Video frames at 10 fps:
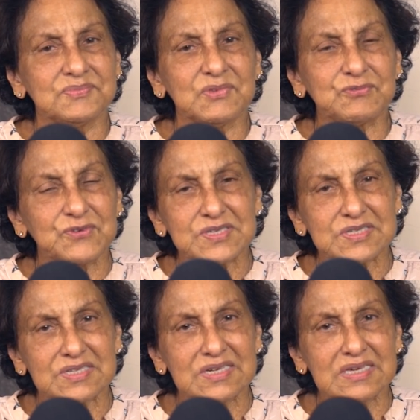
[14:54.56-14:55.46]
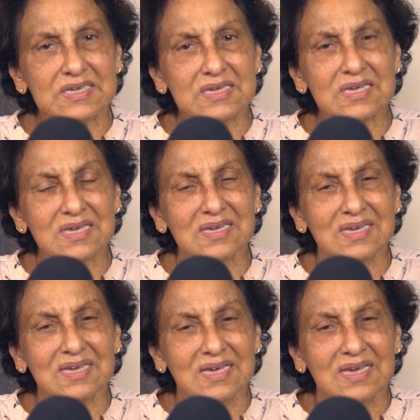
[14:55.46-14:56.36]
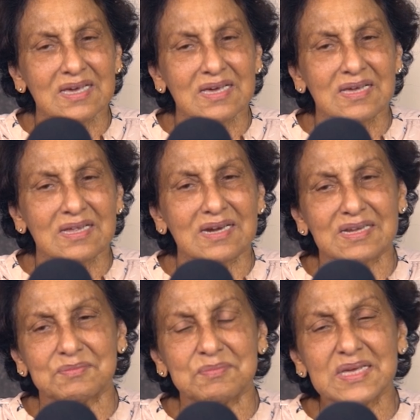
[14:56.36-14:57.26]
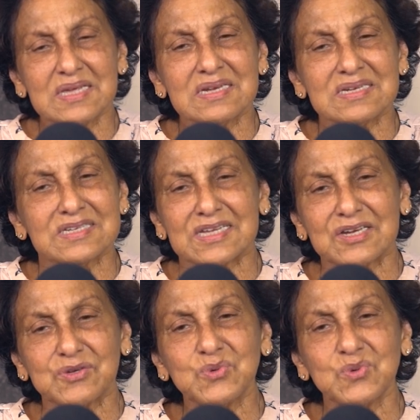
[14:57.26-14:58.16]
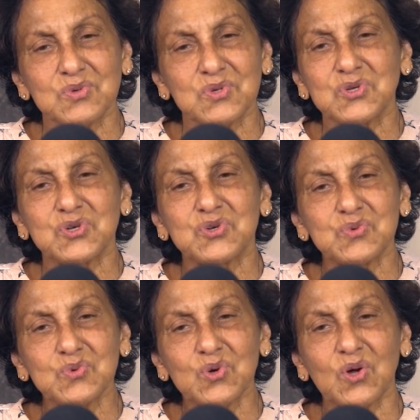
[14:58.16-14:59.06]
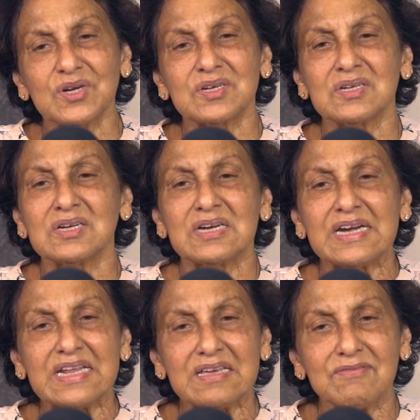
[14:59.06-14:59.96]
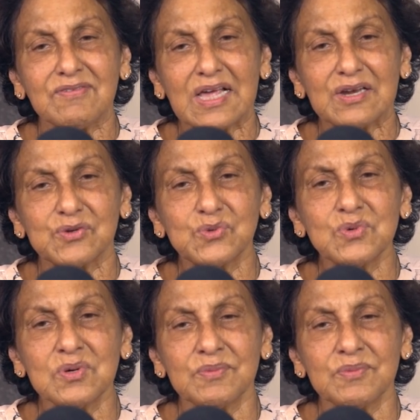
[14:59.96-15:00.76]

Firstly, let me tell you, do not devalue